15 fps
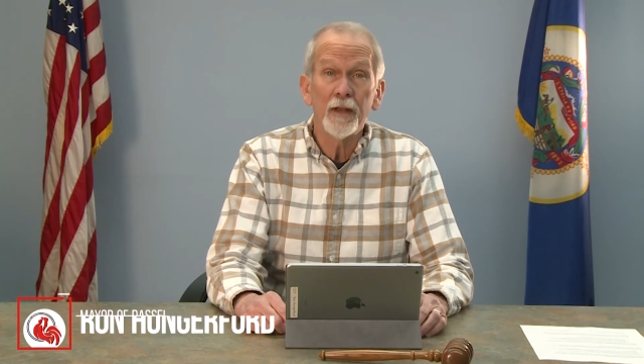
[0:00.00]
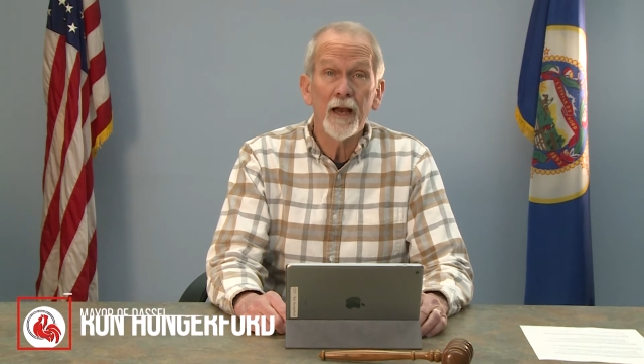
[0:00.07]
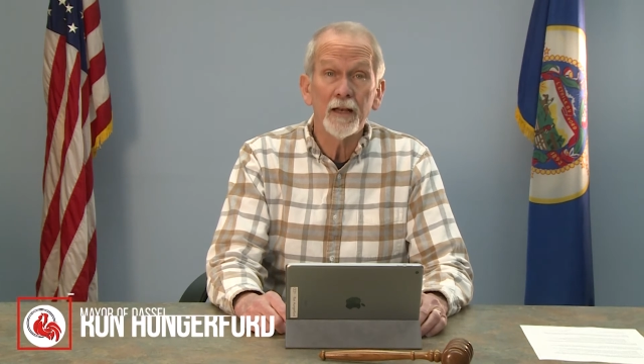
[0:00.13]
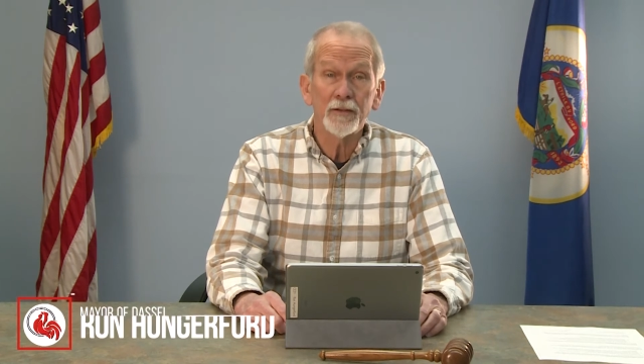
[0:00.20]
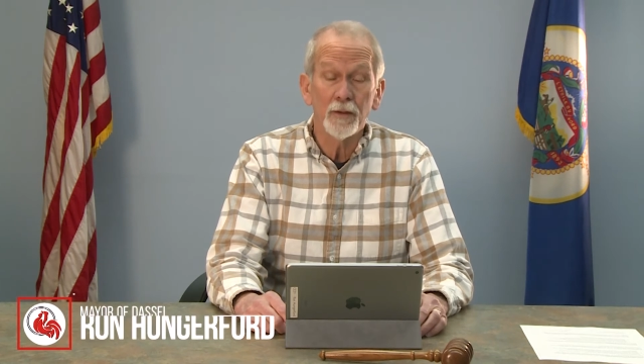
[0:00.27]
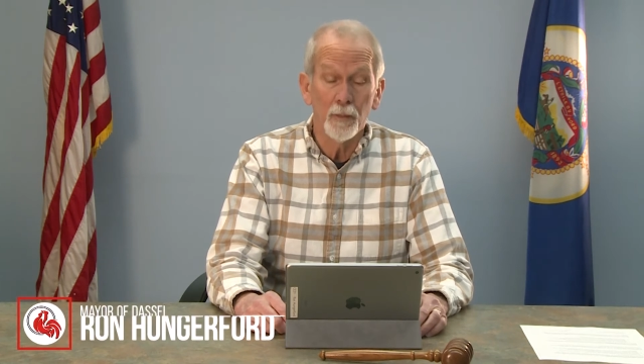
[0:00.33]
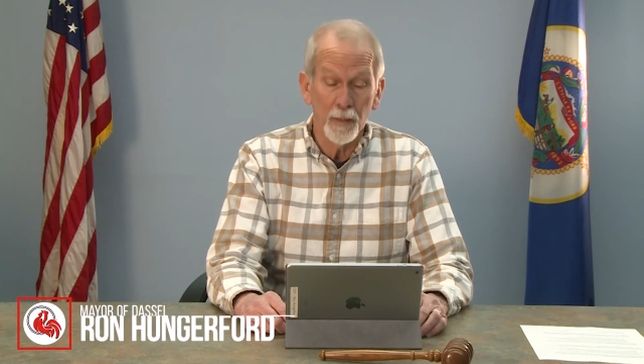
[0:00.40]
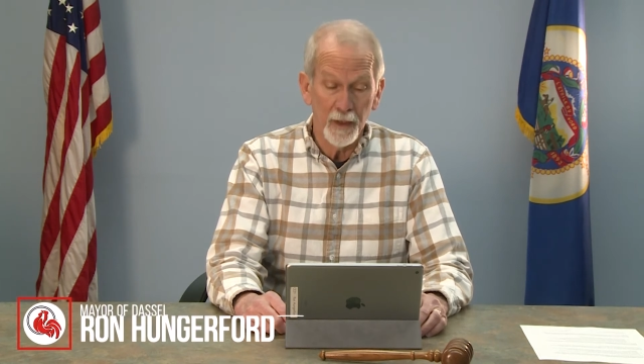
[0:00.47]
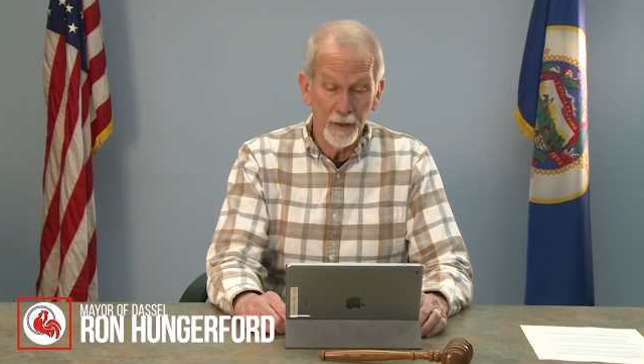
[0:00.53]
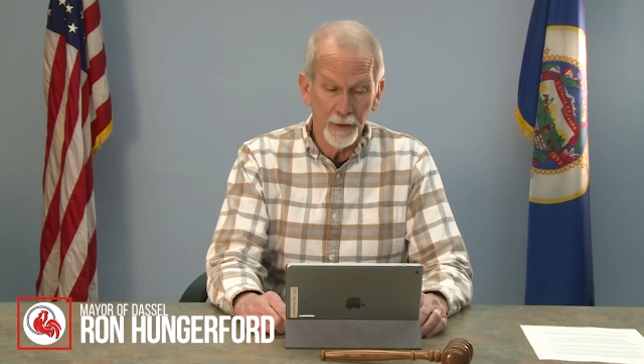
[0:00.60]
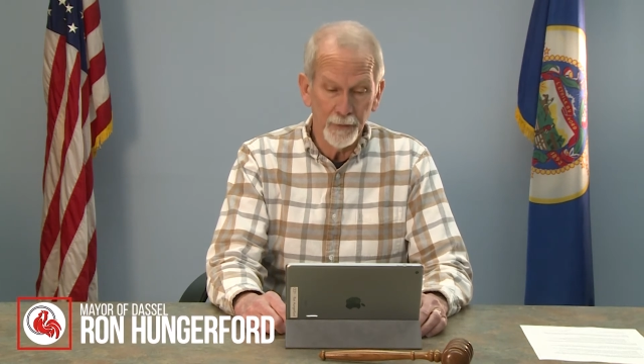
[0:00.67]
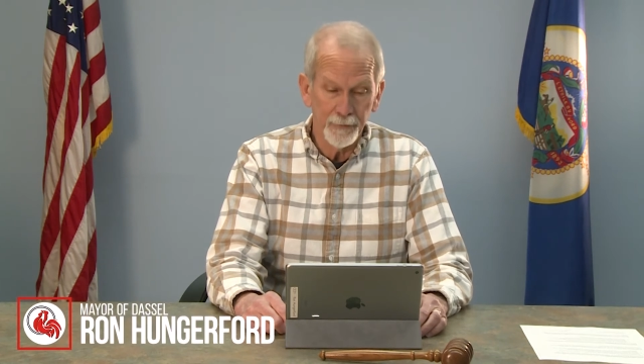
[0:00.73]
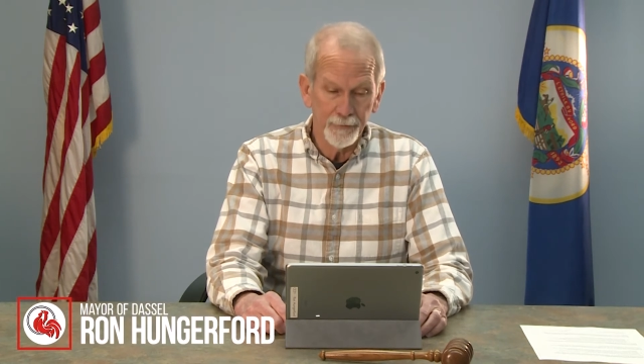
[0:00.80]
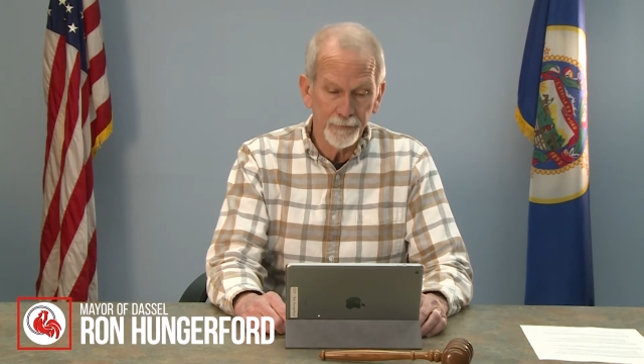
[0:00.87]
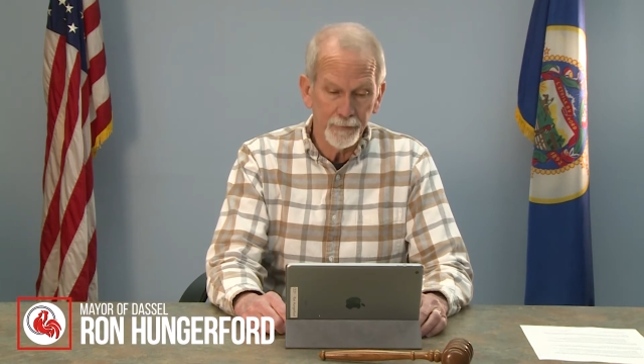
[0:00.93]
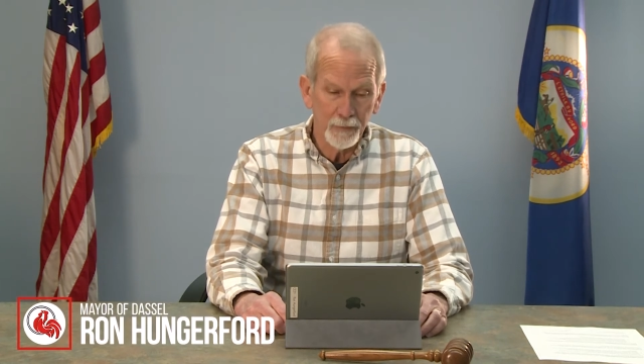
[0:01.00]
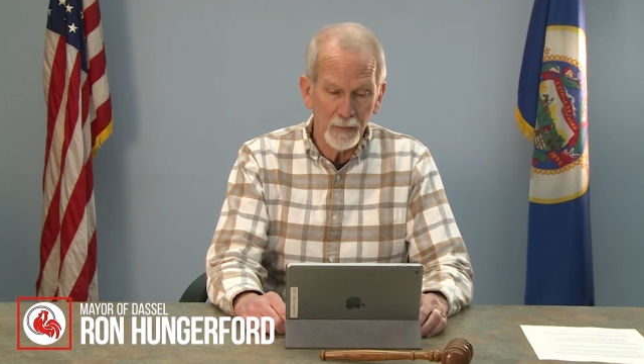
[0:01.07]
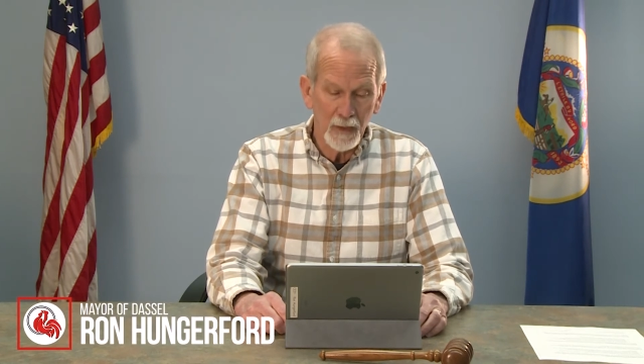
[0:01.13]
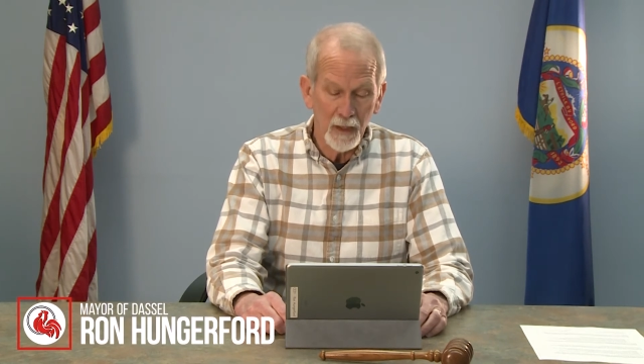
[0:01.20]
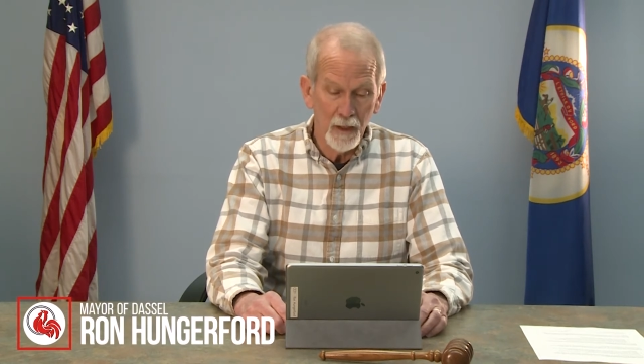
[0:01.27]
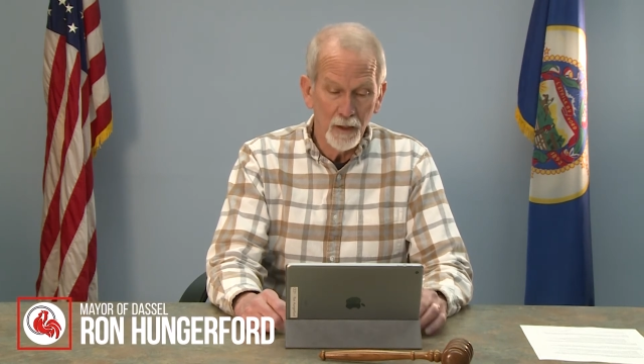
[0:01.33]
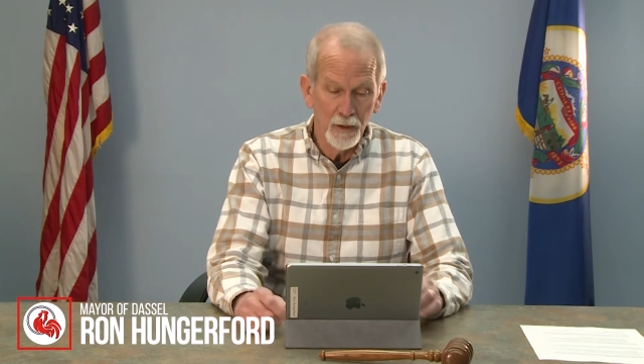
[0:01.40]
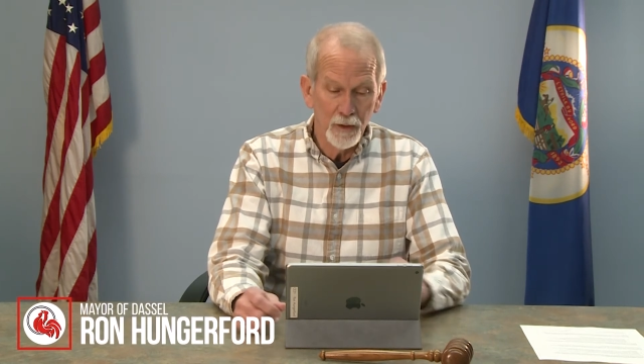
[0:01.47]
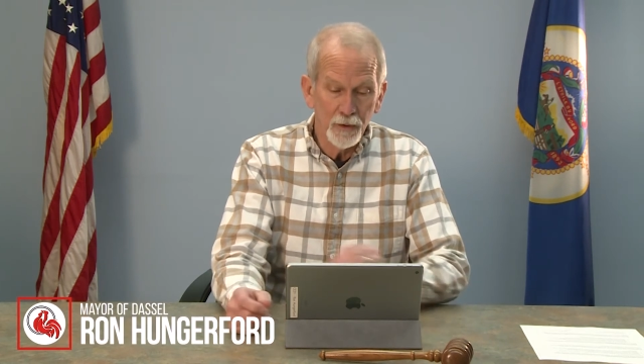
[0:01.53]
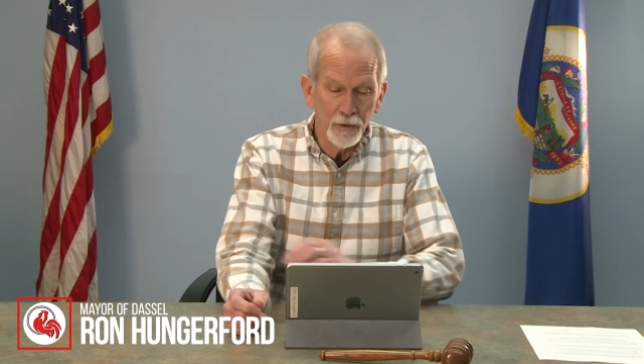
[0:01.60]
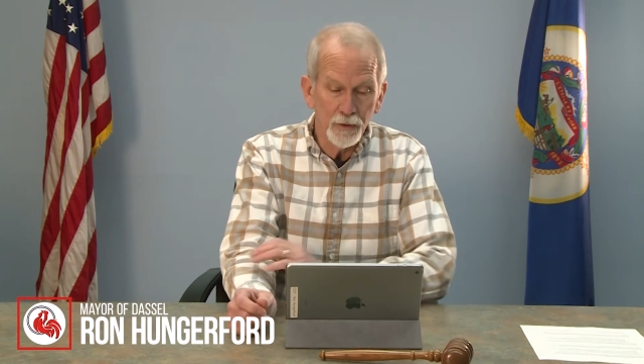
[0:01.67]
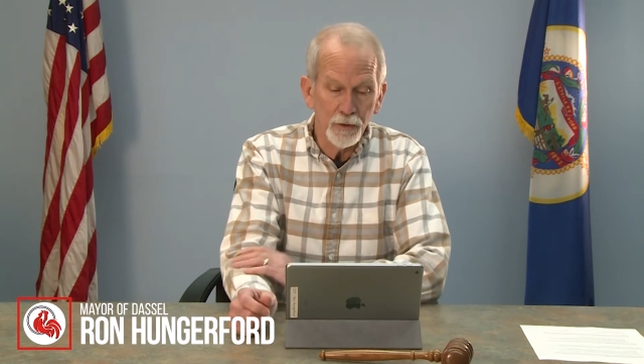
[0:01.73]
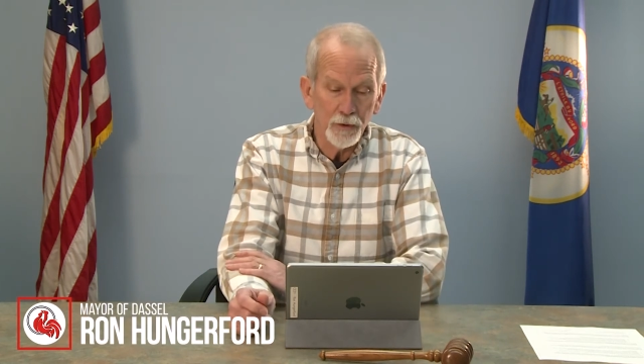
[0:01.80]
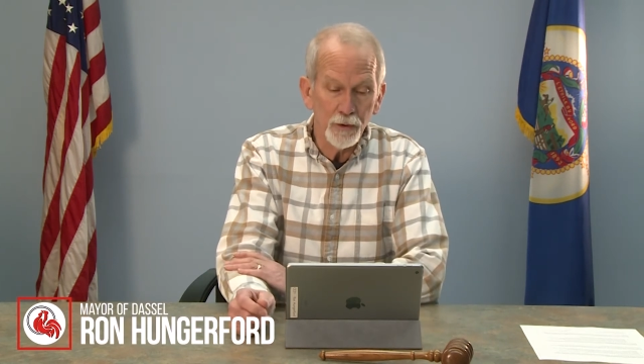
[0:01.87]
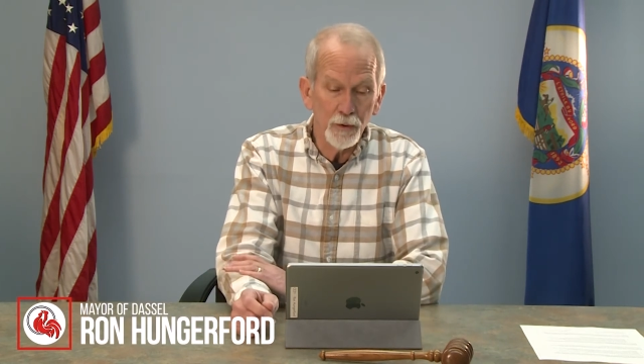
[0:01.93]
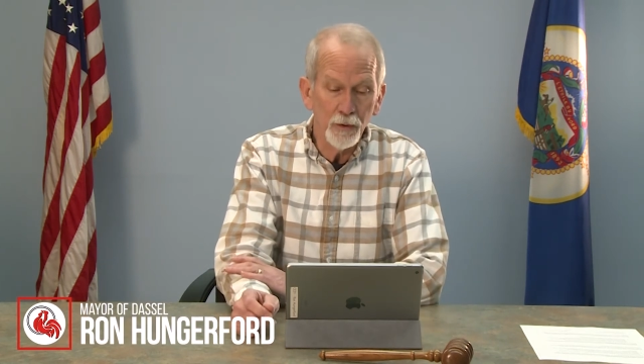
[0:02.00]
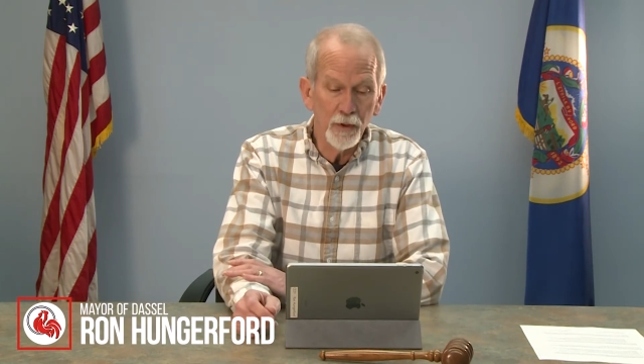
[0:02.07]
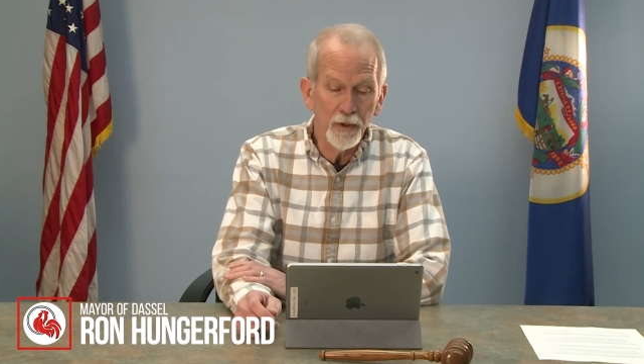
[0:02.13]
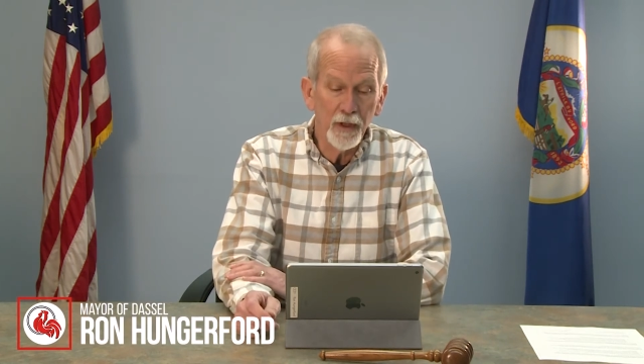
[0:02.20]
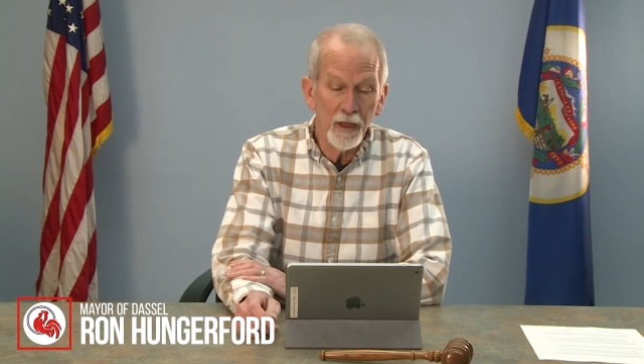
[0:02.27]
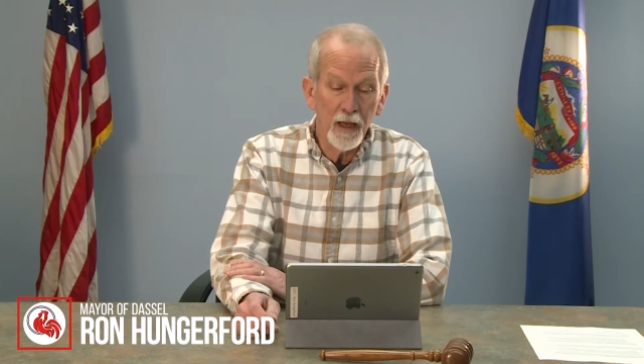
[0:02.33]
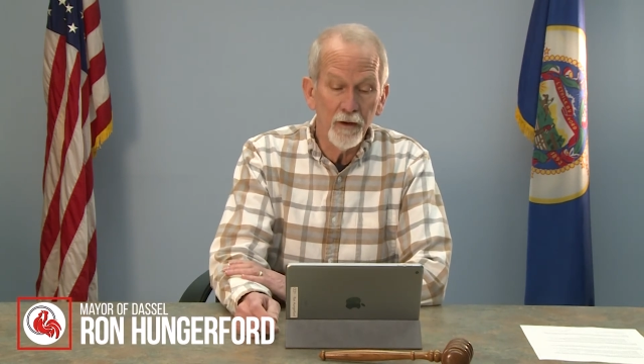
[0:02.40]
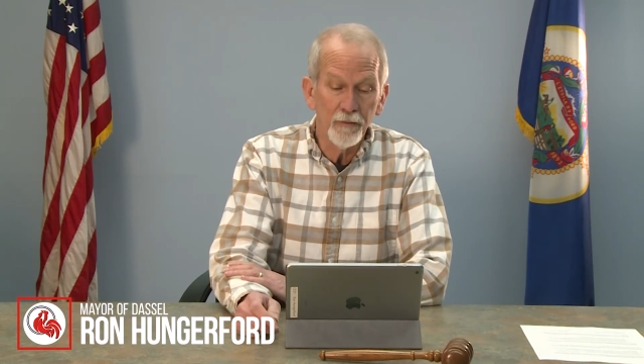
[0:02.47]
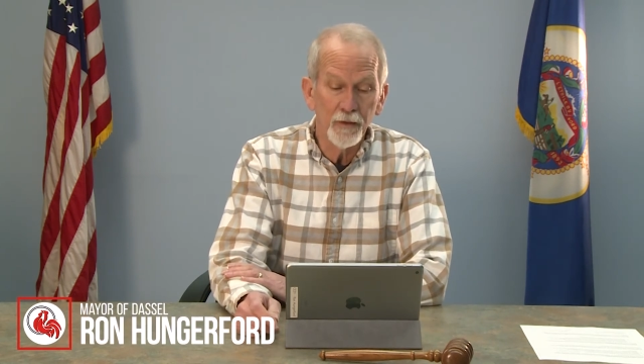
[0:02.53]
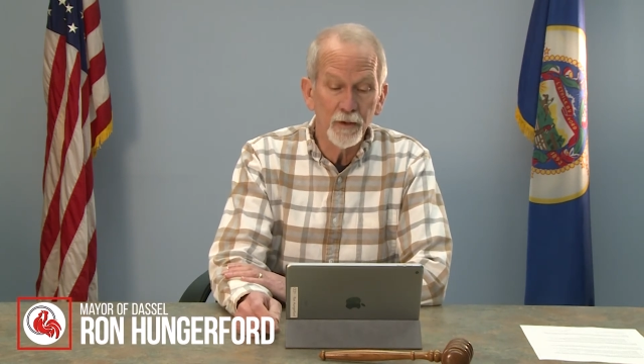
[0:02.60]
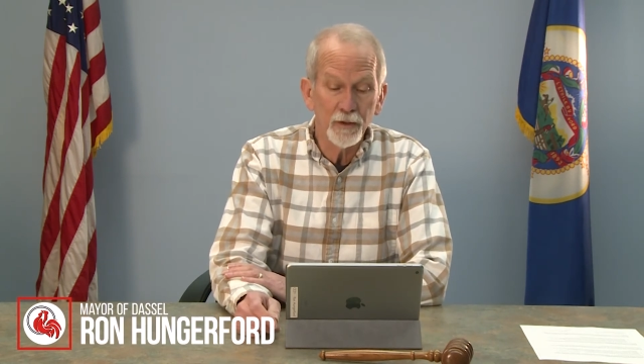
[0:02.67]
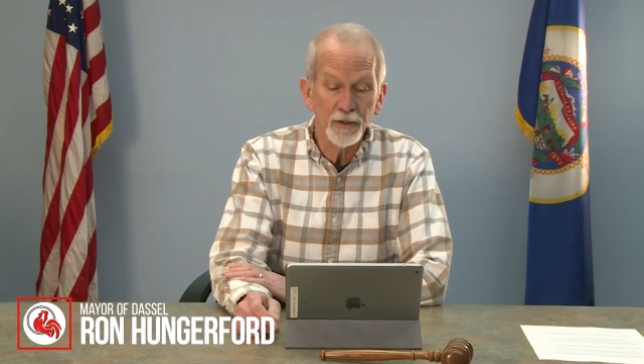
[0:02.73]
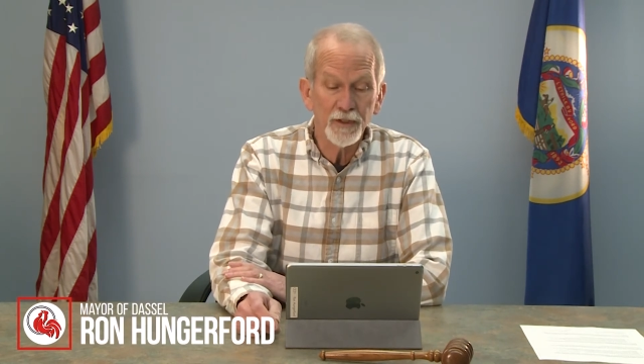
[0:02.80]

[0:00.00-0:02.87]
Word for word: Dassel Mayor. Due to the governor's